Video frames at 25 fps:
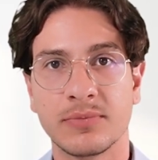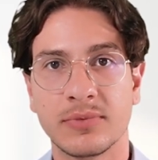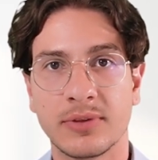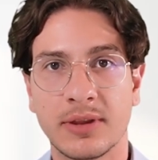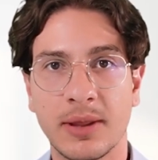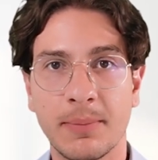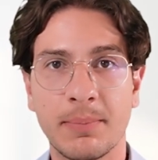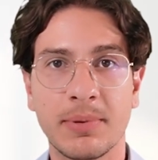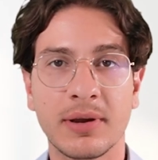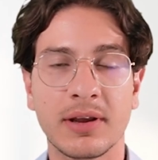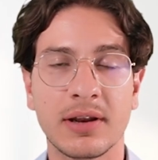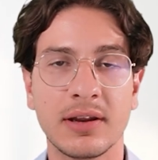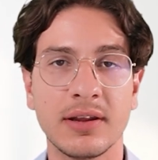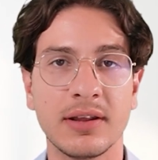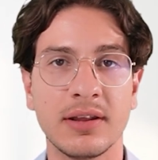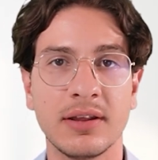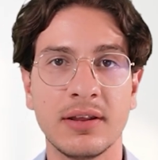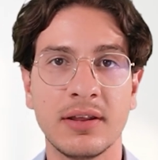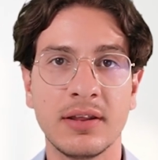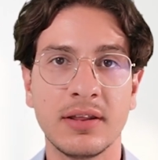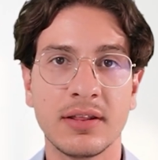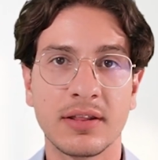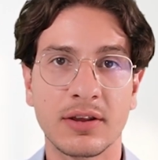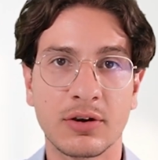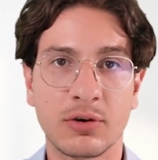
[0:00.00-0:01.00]

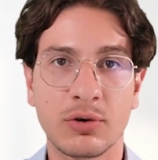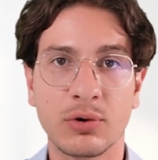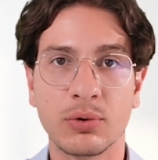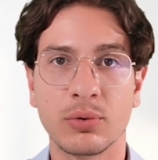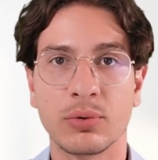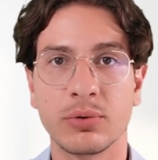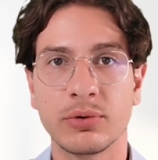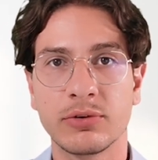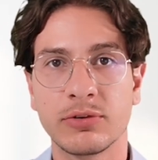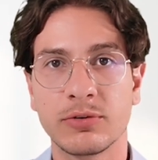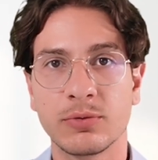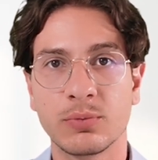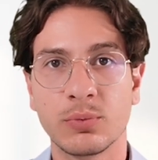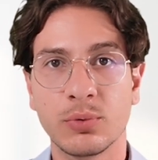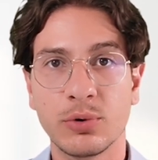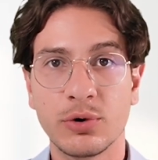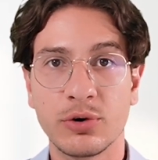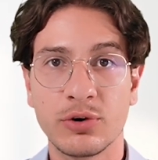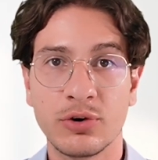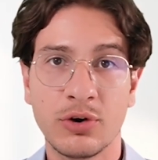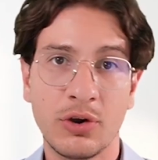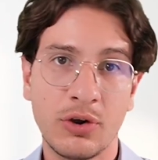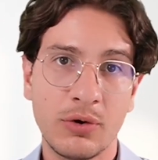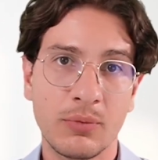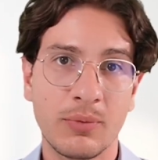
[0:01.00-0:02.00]
Typically, the court would
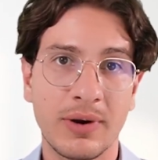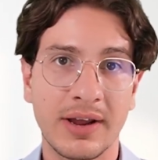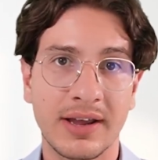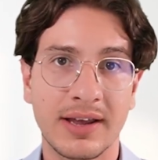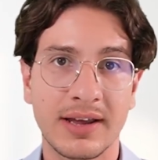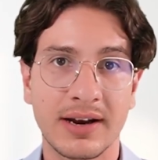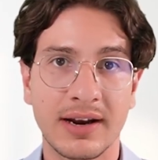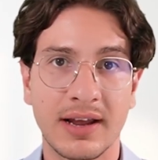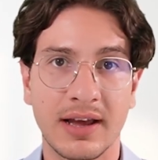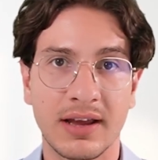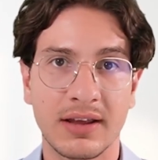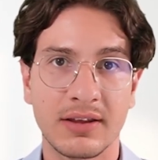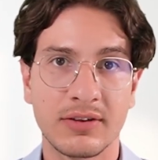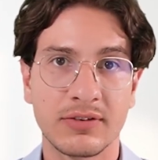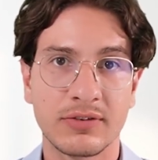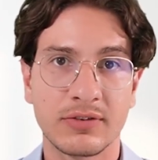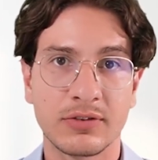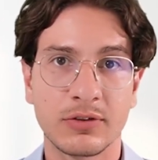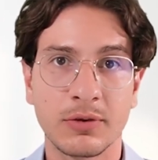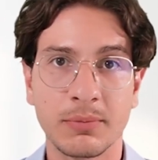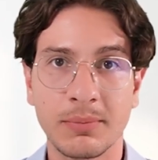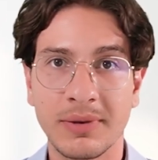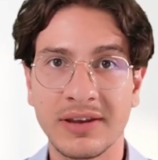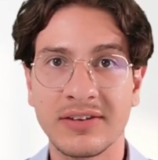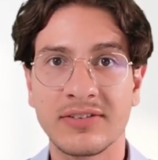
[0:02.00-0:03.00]
not recognize
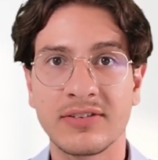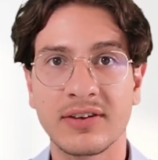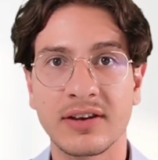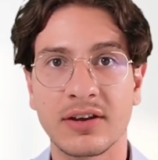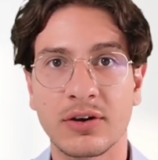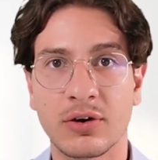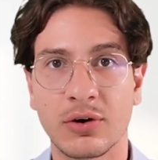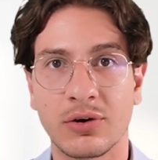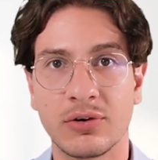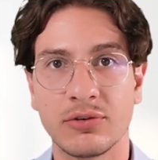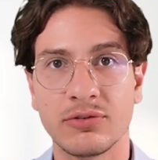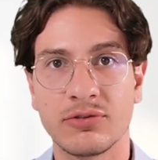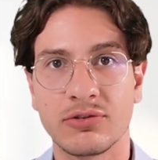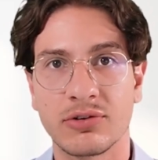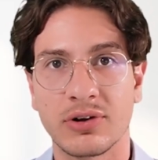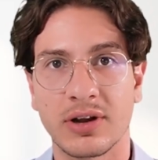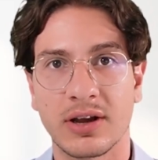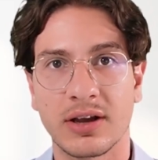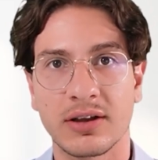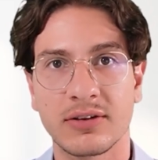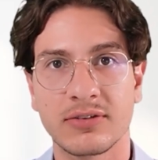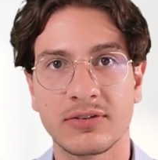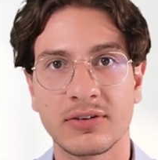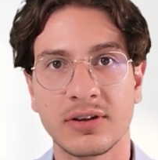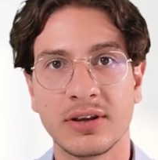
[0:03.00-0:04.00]
domestic
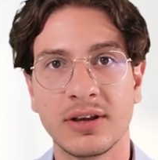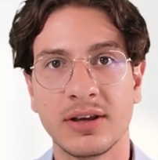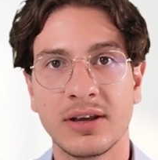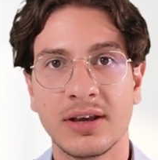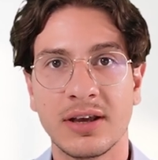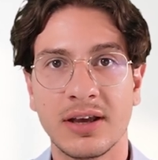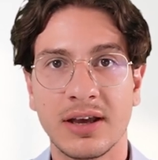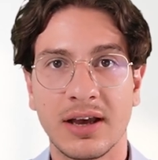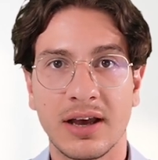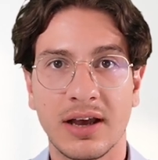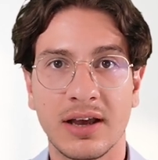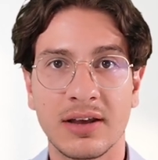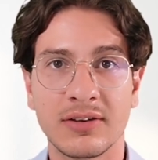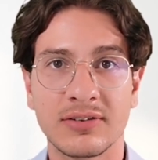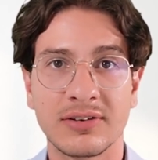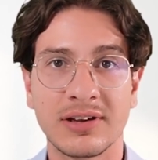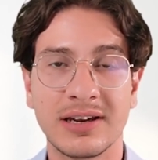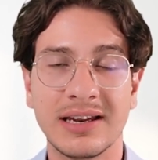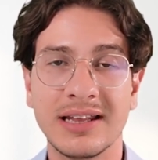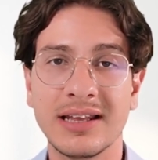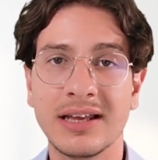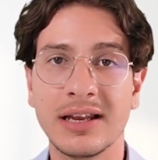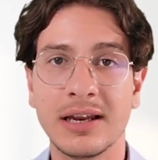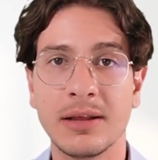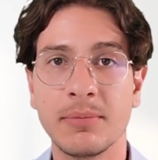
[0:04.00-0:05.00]
contracts as
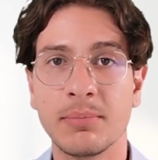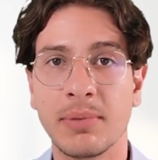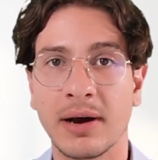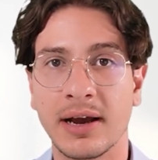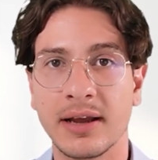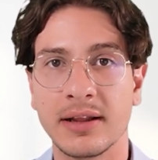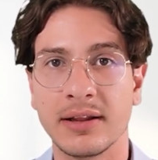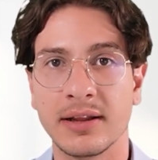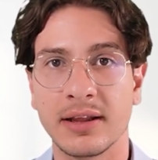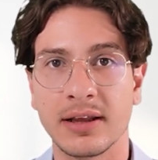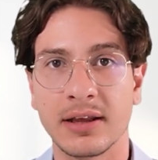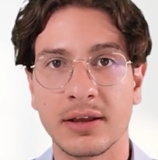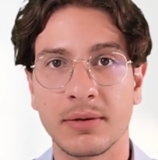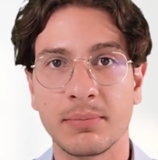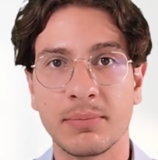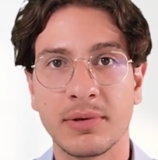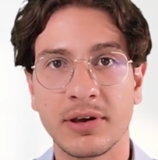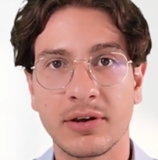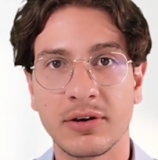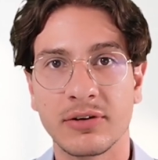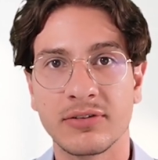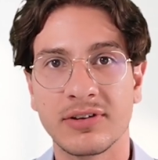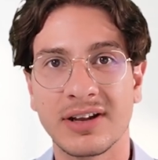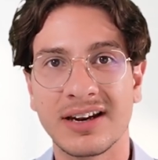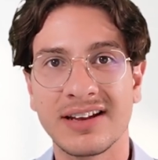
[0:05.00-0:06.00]
legally binding
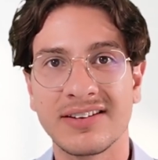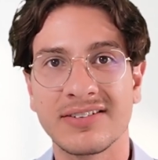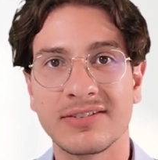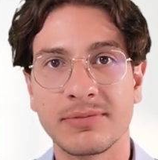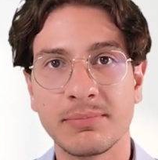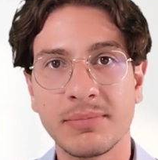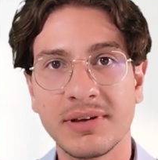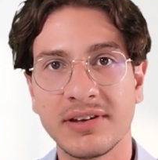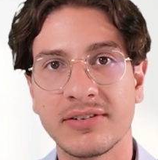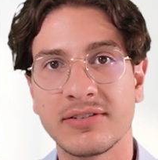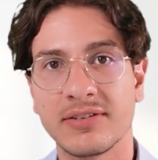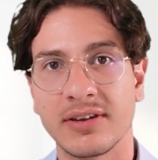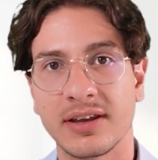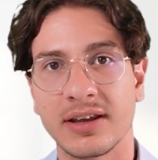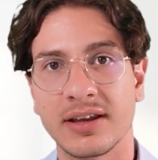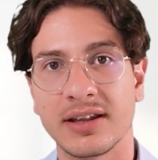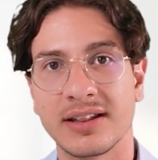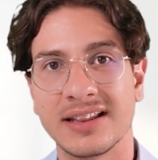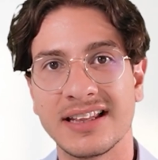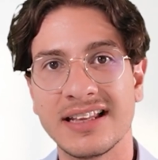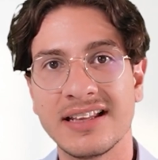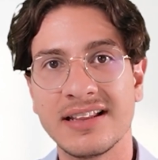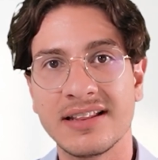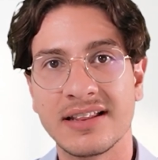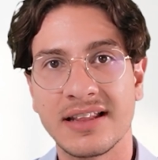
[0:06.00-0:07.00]
because it is missing
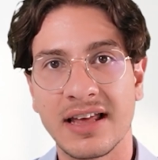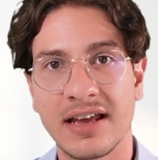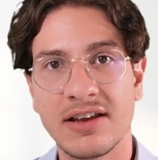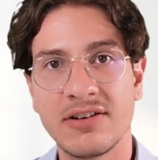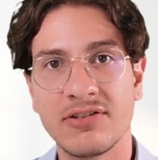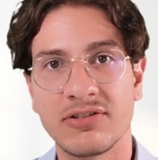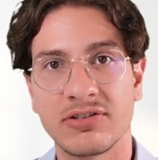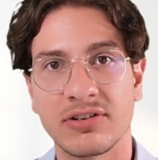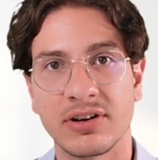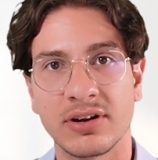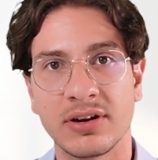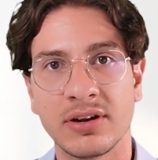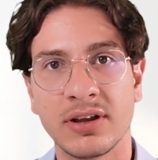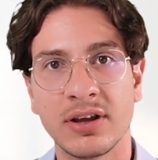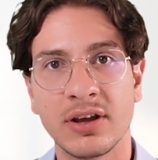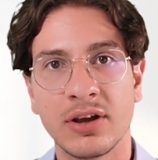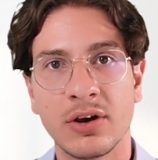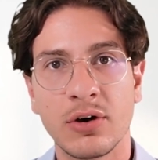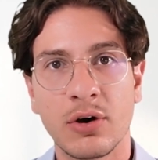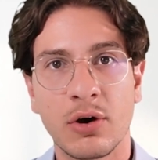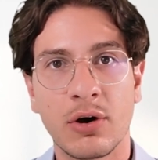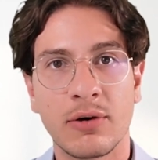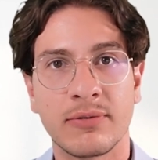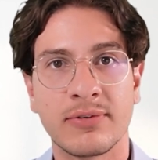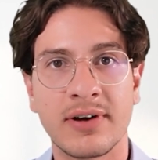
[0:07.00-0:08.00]
the intention
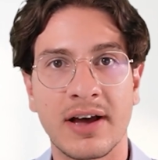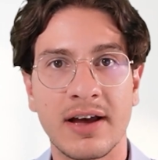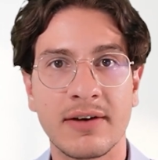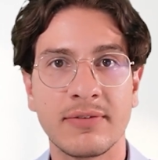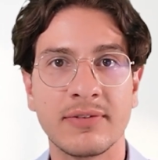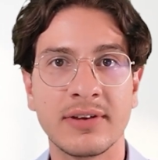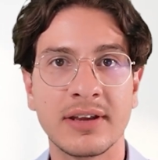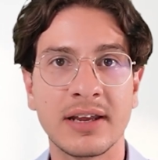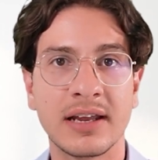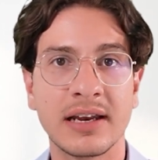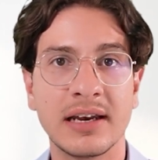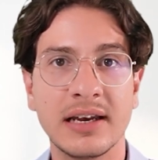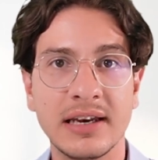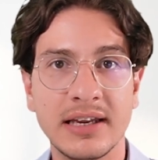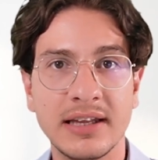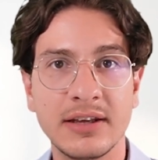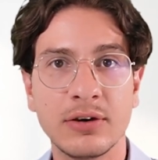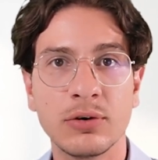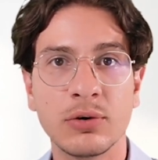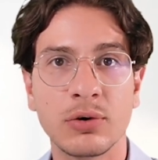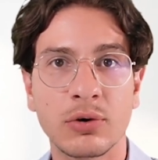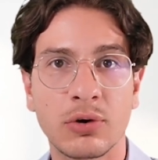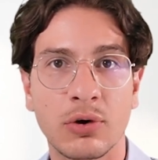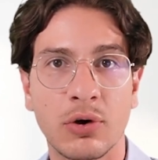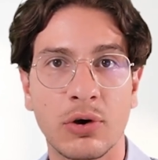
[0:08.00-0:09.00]
of having
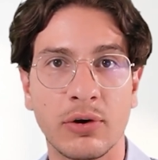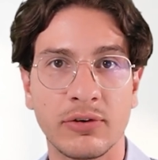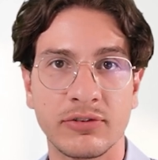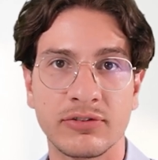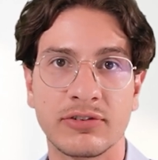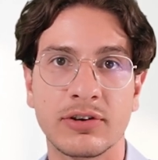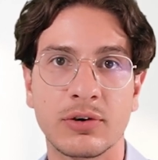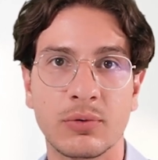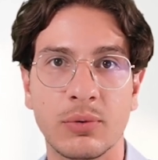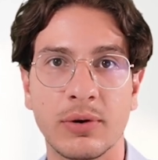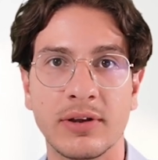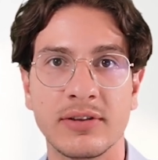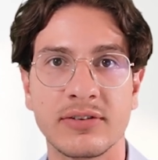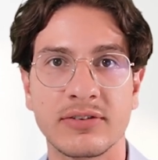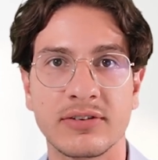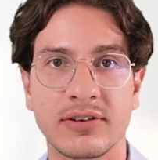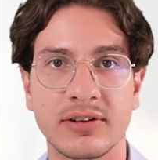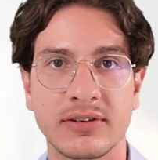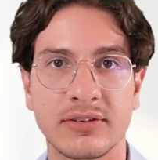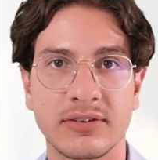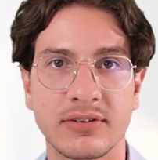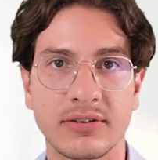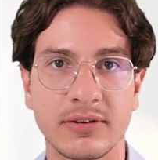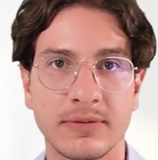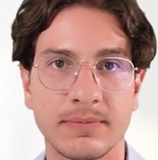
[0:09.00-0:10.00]
legal
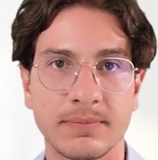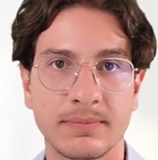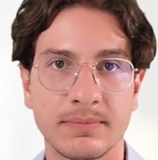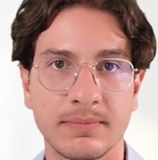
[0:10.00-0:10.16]
consequences.